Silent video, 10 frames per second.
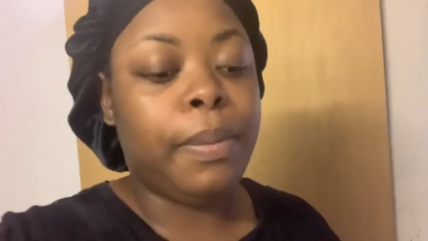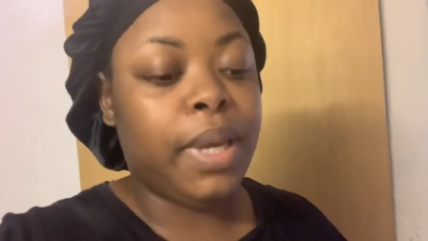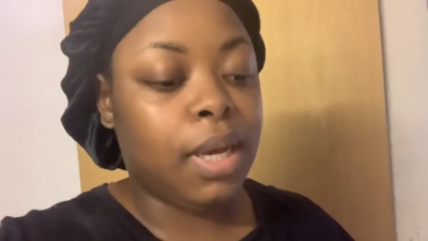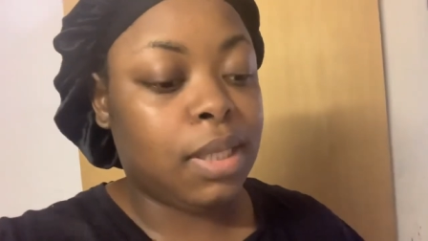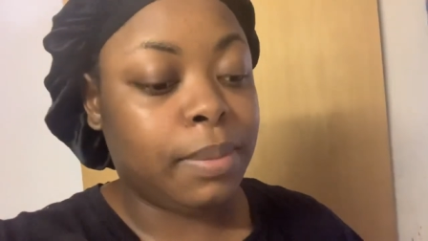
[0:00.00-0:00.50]

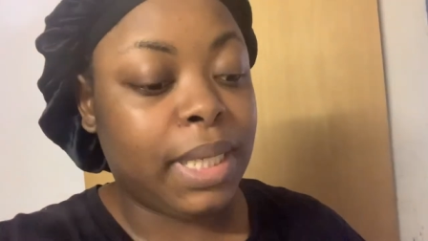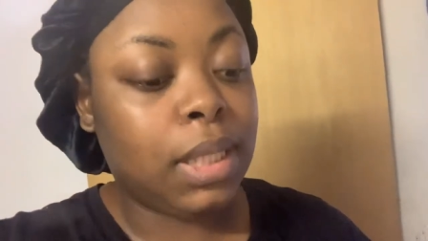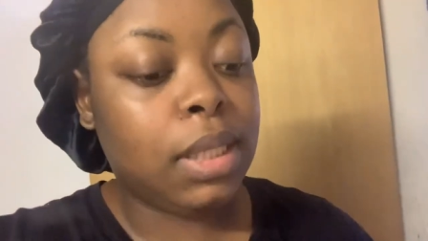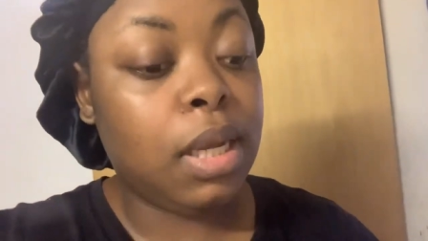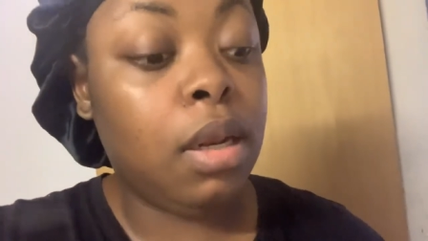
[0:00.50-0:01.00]
because my
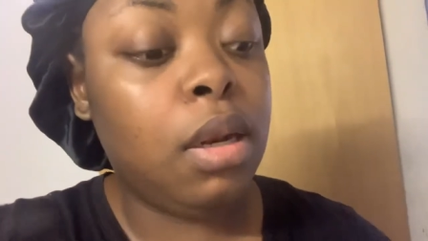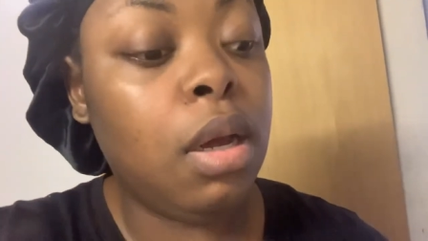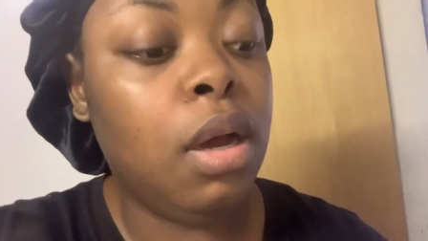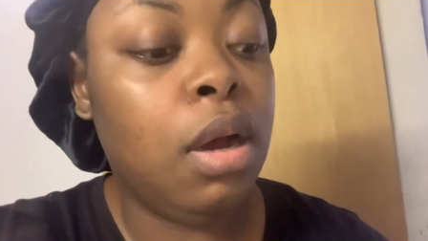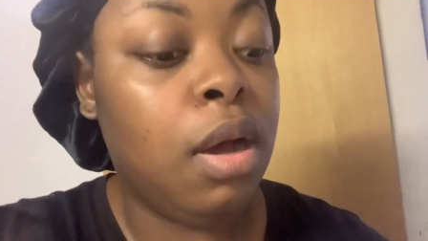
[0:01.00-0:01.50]

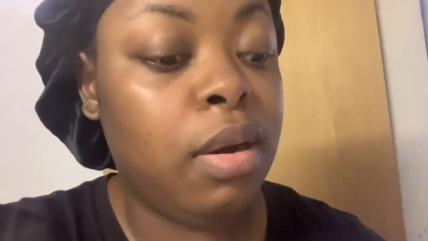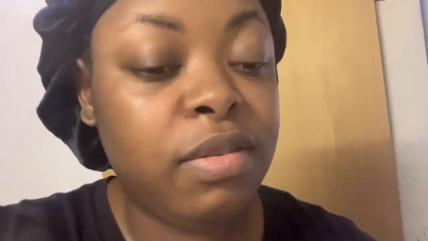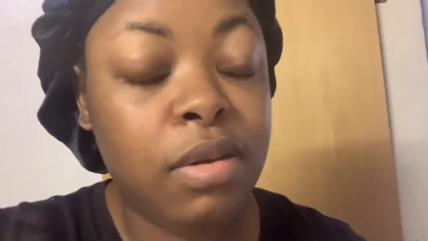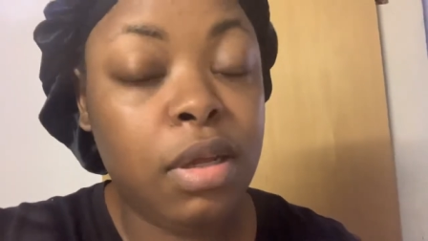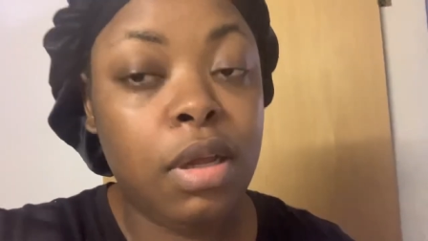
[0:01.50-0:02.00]
skin
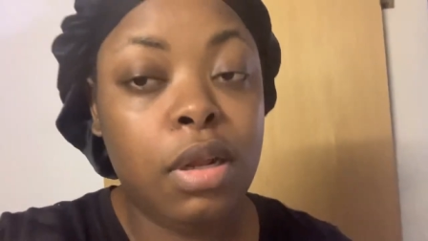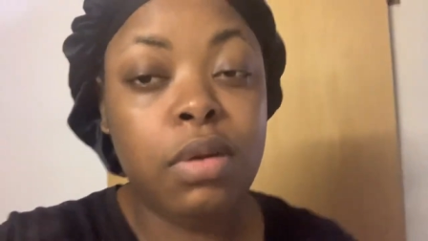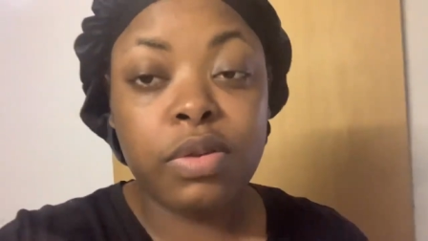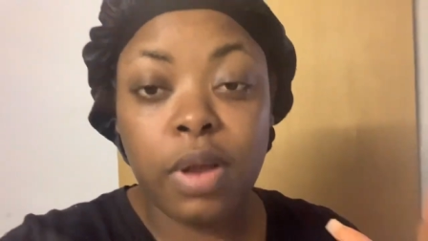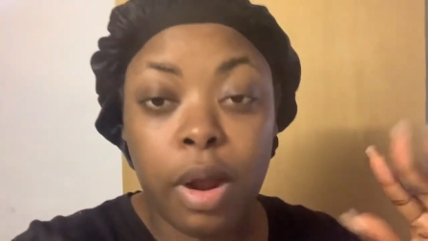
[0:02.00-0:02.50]
honestly it
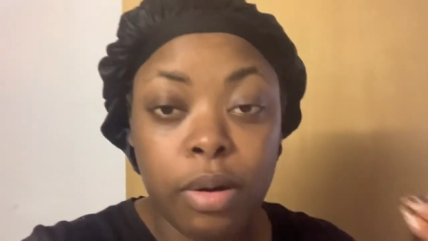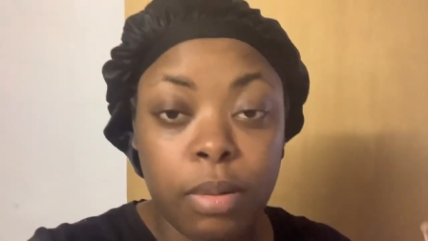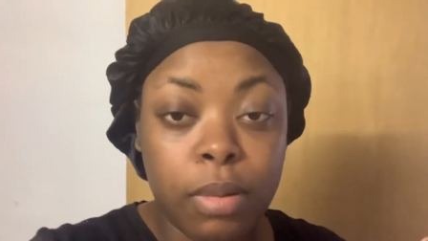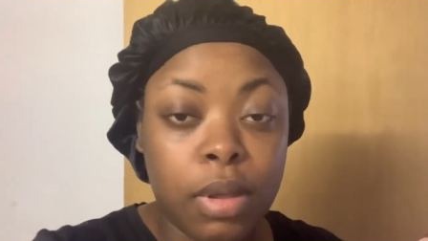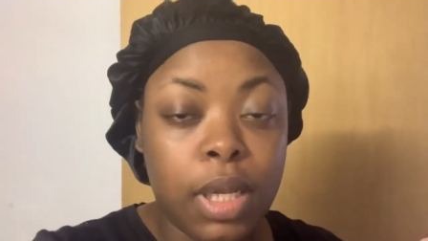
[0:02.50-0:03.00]
looks
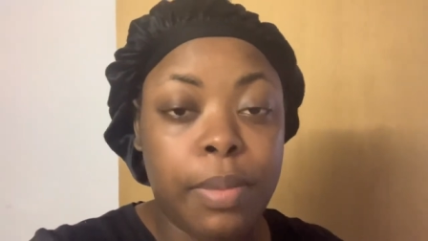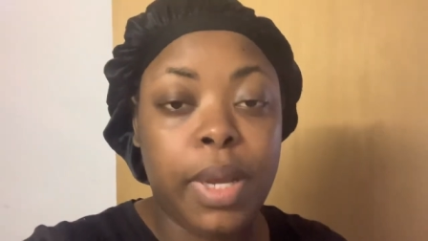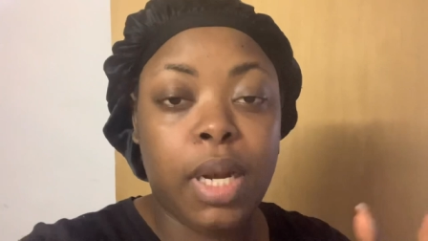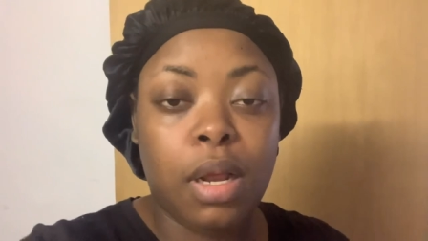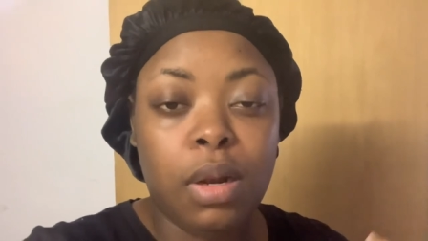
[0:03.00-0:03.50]
horrible it
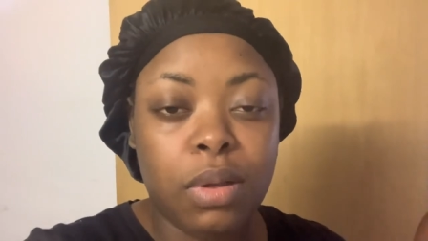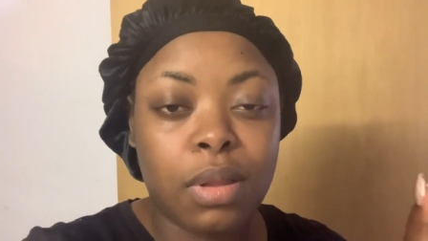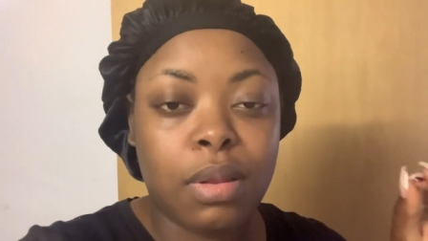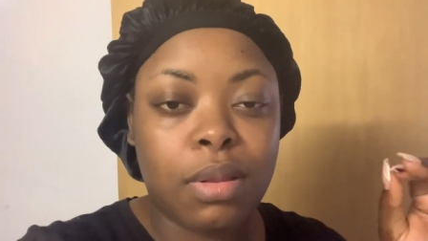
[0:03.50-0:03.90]
may not look